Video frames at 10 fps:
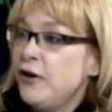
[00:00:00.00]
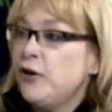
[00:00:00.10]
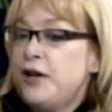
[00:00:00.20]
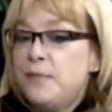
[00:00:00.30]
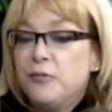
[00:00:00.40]
are
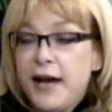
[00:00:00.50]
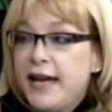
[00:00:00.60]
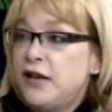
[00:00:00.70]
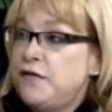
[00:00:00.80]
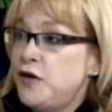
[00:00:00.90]
going to
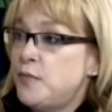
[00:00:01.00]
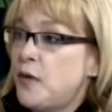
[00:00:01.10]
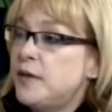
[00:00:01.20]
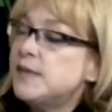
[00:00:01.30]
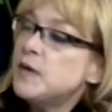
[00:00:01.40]
break in a few
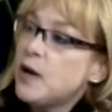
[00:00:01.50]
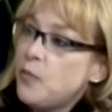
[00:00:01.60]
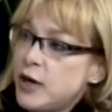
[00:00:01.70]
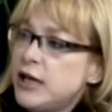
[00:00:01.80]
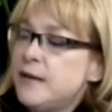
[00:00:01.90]
moments, but I
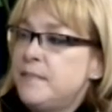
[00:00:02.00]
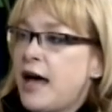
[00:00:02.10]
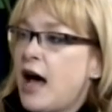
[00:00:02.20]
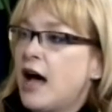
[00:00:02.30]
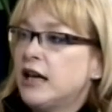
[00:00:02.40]
want to come
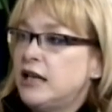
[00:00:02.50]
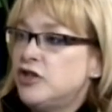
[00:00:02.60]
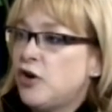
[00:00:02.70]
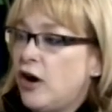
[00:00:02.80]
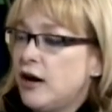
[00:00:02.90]
back and
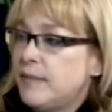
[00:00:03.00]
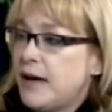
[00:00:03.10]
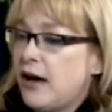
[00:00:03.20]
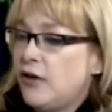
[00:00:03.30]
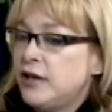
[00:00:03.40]
talk
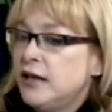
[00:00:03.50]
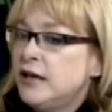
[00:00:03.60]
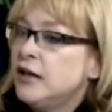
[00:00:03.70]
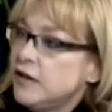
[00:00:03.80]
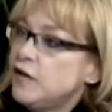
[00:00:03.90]
about
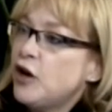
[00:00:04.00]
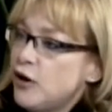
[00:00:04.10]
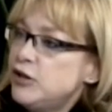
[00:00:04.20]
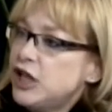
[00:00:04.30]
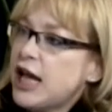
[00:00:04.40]
the
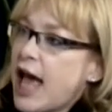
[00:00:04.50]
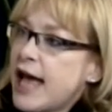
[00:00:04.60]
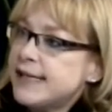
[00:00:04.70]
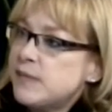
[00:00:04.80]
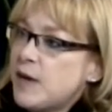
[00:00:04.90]
coaching
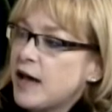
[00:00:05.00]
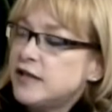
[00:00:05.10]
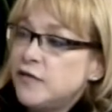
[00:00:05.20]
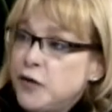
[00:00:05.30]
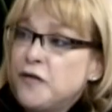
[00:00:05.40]
aspect
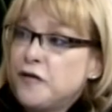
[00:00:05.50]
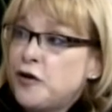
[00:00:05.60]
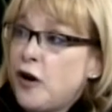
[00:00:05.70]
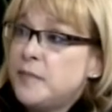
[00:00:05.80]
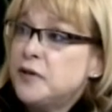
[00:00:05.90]
of your
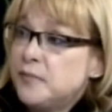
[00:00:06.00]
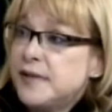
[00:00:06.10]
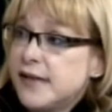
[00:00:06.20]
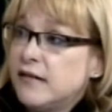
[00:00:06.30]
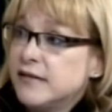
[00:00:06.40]
phenomenal
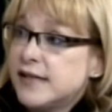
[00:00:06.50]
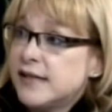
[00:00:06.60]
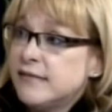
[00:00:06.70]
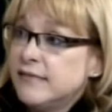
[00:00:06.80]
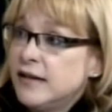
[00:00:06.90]

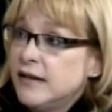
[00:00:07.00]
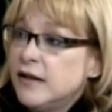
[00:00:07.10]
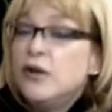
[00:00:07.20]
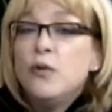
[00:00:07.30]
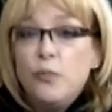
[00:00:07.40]
results.
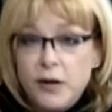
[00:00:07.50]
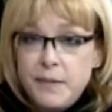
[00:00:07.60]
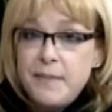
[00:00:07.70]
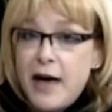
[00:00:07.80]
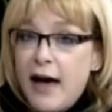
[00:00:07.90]
We'll be
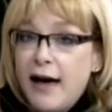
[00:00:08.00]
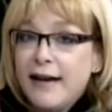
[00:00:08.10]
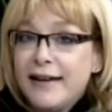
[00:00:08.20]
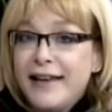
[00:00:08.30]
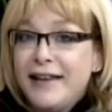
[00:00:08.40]

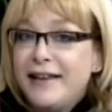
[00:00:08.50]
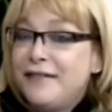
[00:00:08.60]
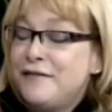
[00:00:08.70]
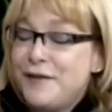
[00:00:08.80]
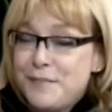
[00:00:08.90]
back in
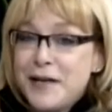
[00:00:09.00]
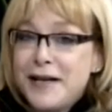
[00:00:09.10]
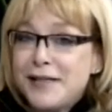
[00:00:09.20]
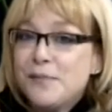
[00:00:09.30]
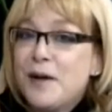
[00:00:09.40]
a few
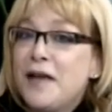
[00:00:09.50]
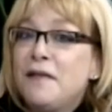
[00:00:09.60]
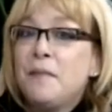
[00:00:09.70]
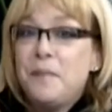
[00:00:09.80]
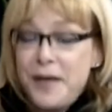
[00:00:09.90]
minutes
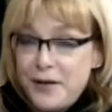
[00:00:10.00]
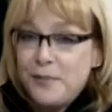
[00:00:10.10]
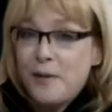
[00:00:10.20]
with Peter